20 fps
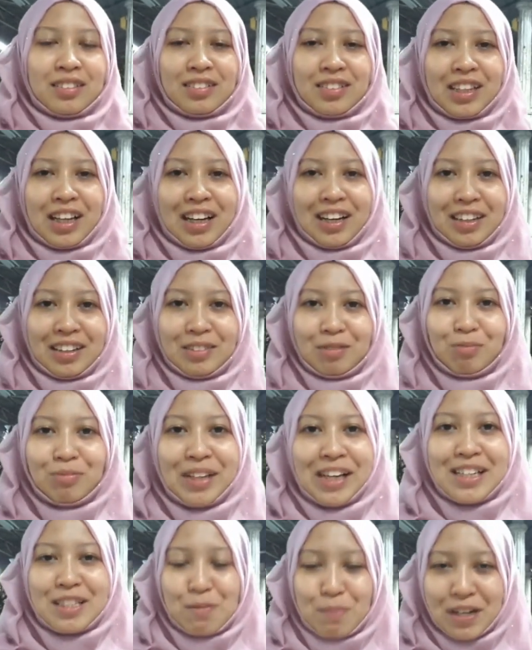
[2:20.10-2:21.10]
Yeah,
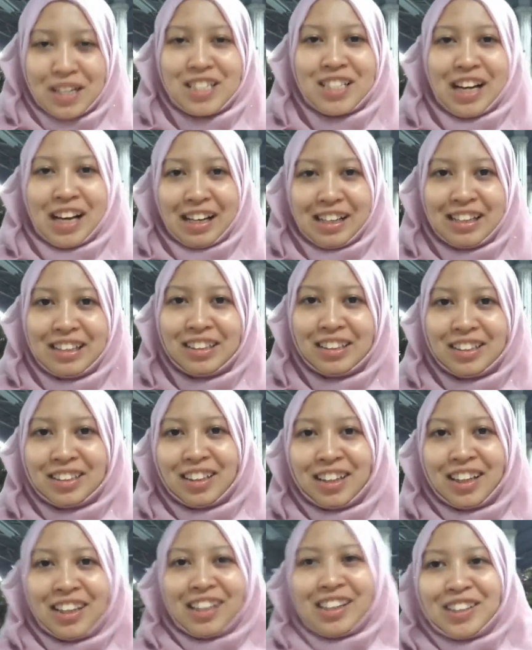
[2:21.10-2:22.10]
that's my challenge.
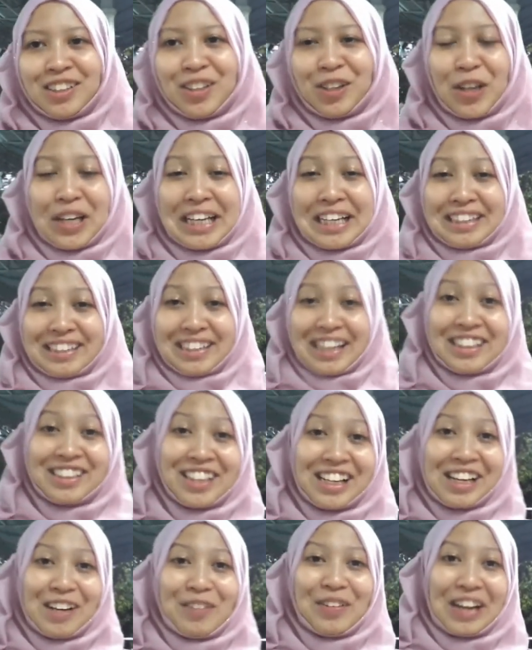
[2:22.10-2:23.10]
So it
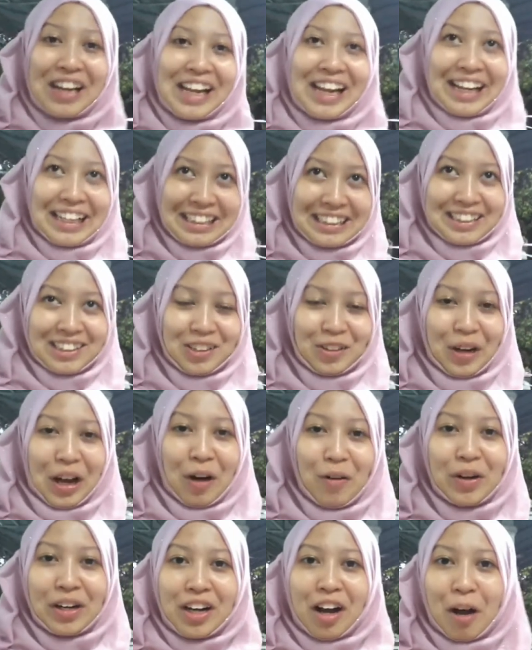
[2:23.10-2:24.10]
actually relates to
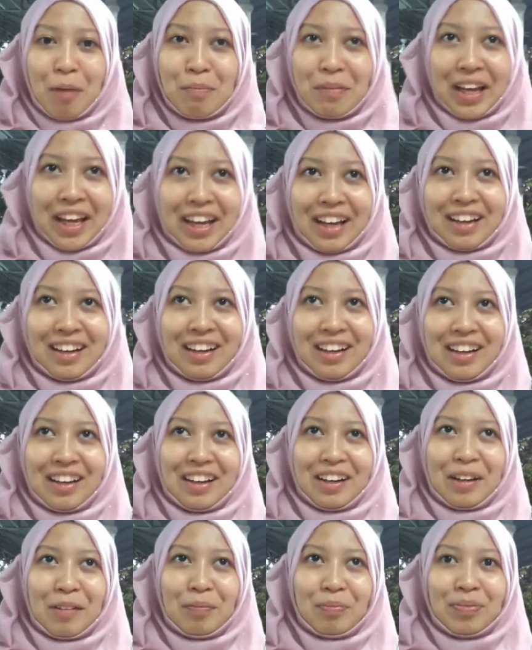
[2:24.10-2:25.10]
our comic.
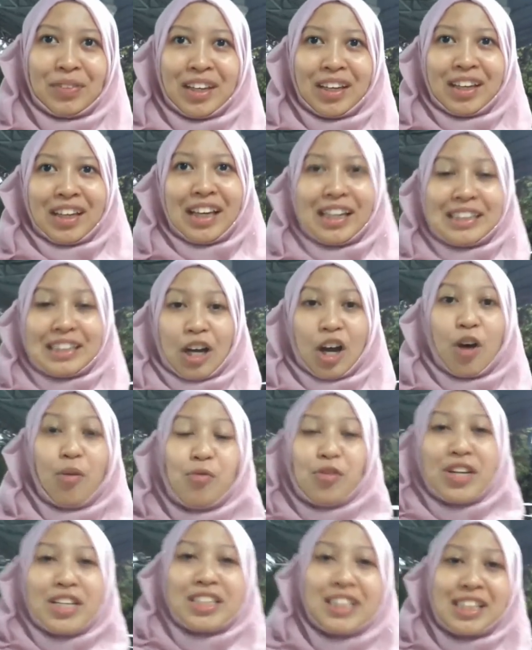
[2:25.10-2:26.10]
It's
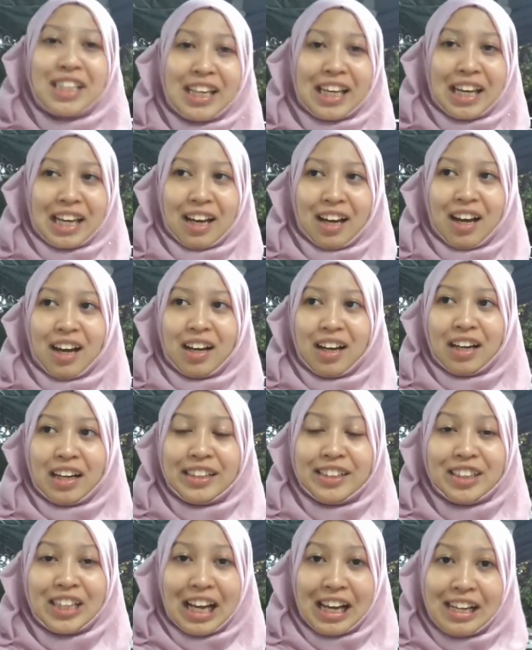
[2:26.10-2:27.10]
obviously
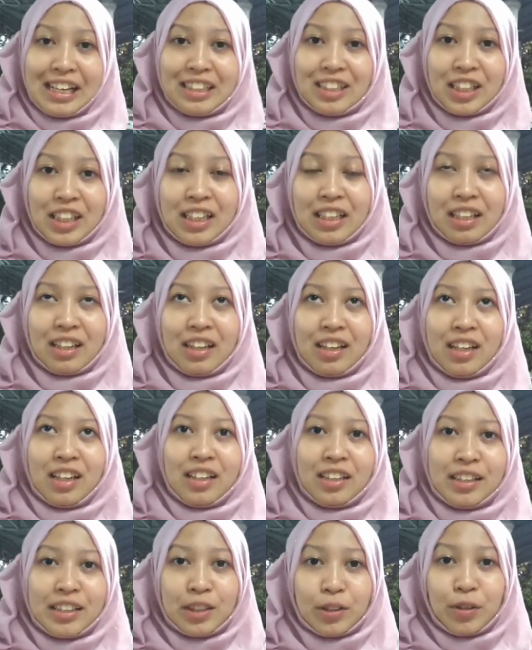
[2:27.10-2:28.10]
a challenge in
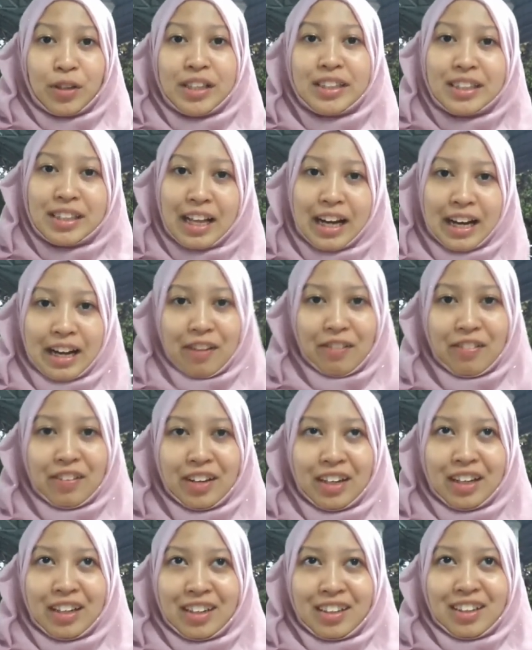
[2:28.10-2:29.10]
the student's
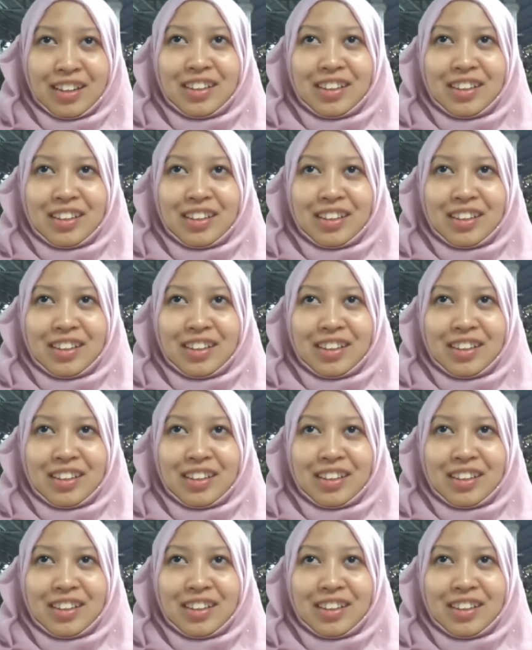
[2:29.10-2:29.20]
life.